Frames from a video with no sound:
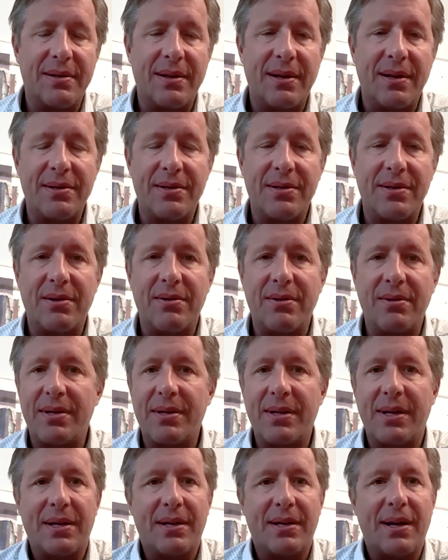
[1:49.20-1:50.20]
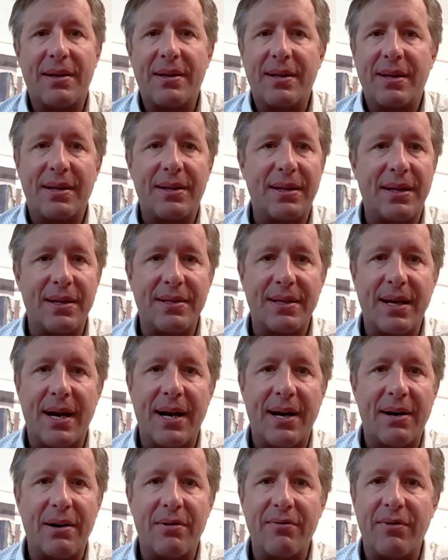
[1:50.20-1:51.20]
and so I think I think the
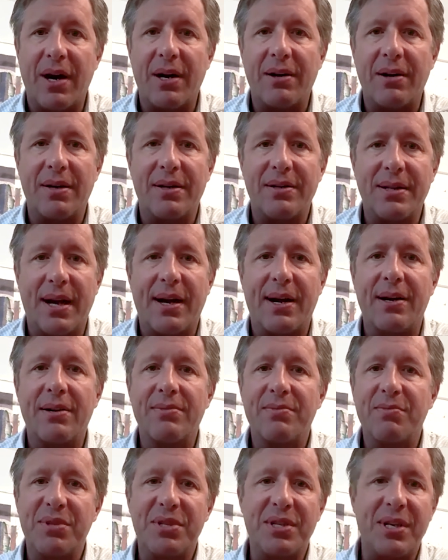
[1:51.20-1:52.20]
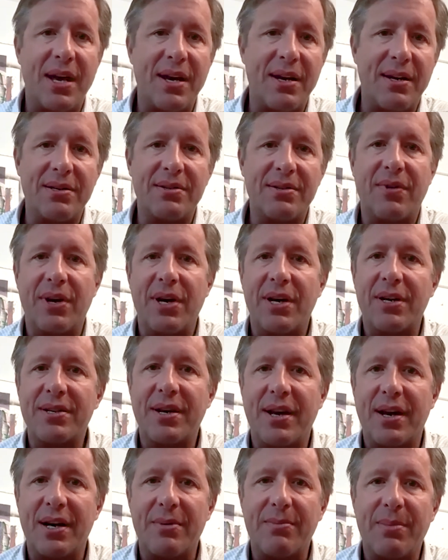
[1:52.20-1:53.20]
entire envir- entire state is very
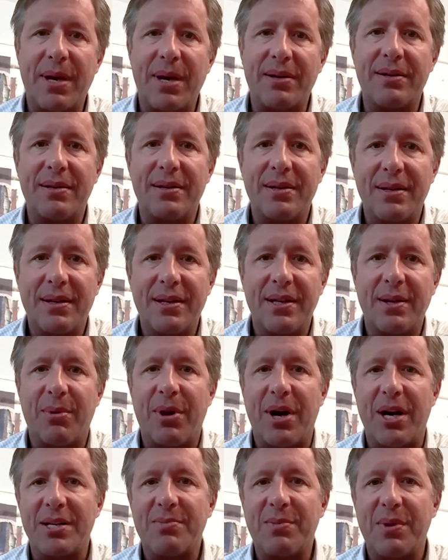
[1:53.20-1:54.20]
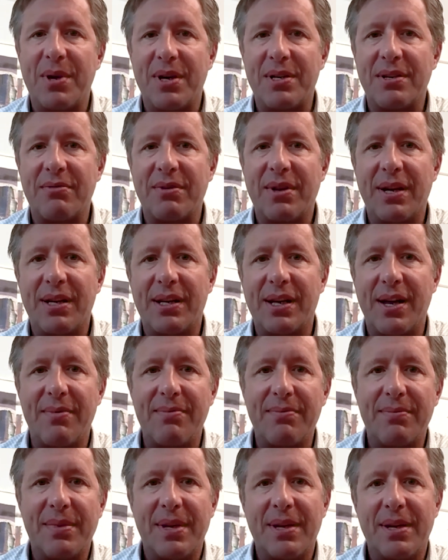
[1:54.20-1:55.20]
excited about the prospects of
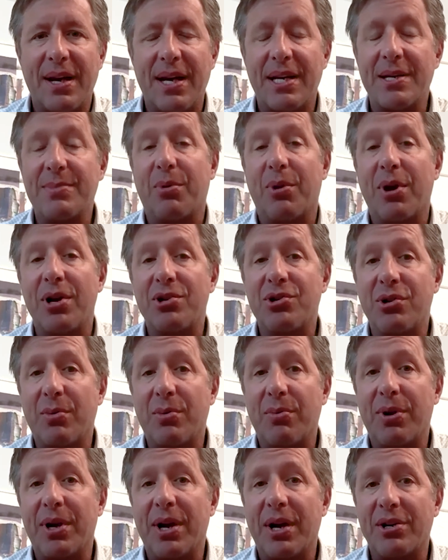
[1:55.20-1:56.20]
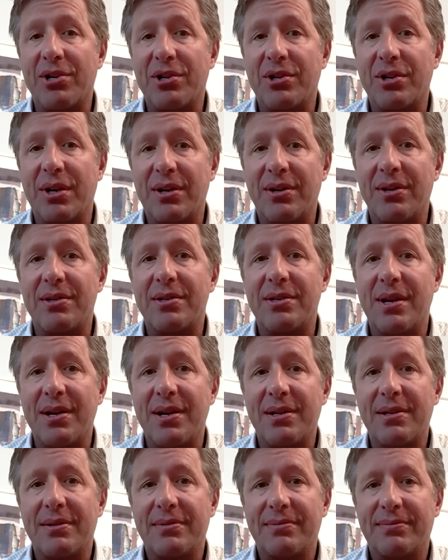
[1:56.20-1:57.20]
helium exploration and production in the
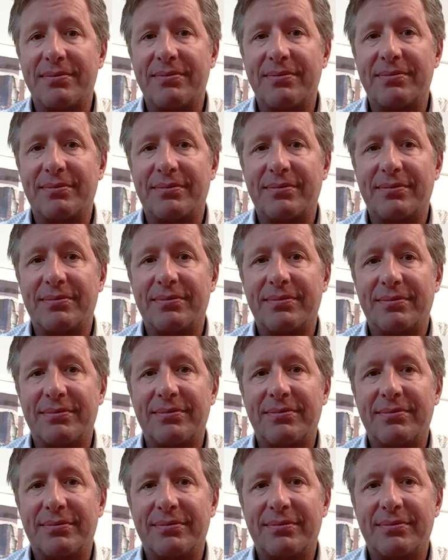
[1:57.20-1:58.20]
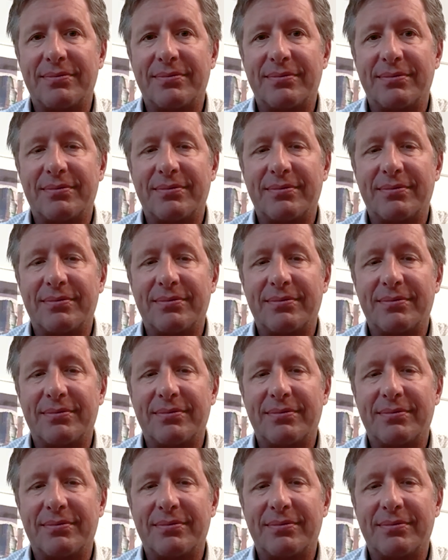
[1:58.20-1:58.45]
state. And